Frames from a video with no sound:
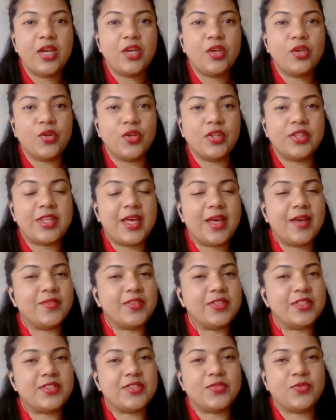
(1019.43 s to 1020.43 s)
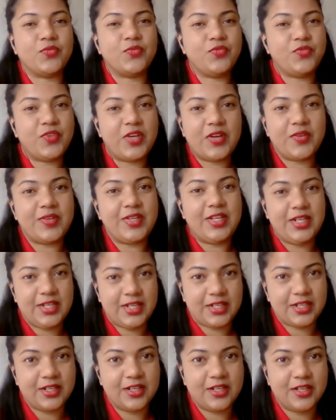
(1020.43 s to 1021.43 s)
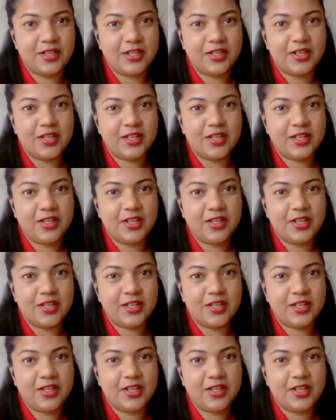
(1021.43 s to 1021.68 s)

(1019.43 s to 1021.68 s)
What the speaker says: there was very little